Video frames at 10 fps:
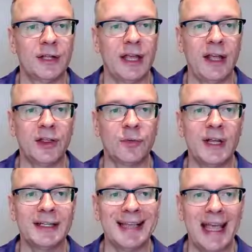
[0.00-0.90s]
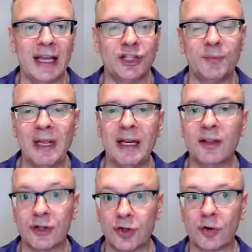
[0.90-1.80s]
K3 is H,
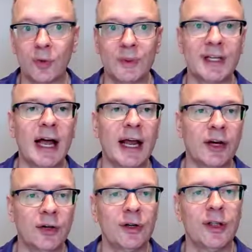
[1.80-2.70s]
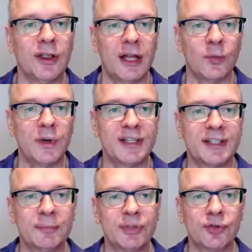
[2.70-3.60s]
meaning the total was higher, then we
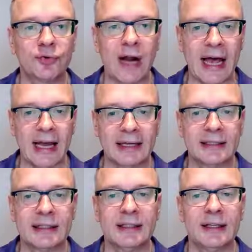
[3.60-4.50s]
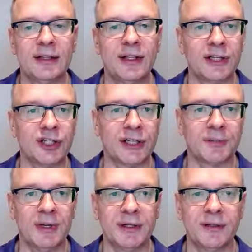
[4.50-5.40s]
subtract the
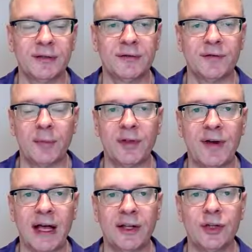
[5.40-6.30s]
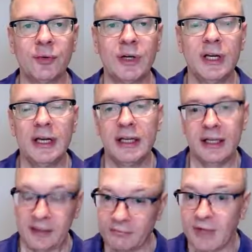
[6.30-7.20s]
adjustment from the value.
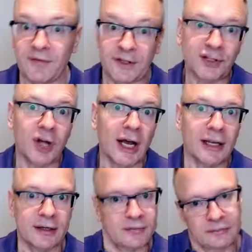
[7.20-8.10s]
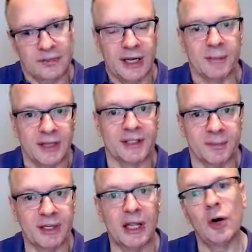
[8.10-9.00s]
If it's not, then it must have
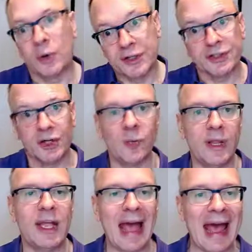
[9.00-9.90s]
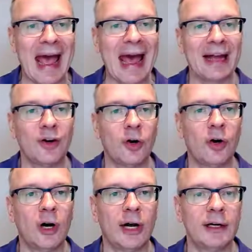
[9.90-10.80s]
been lower, so we add
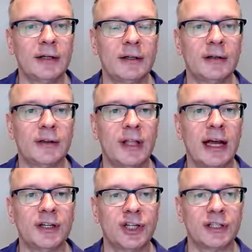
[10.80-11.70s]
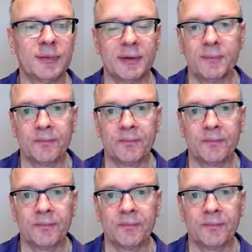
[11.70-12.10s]
on that adjustment.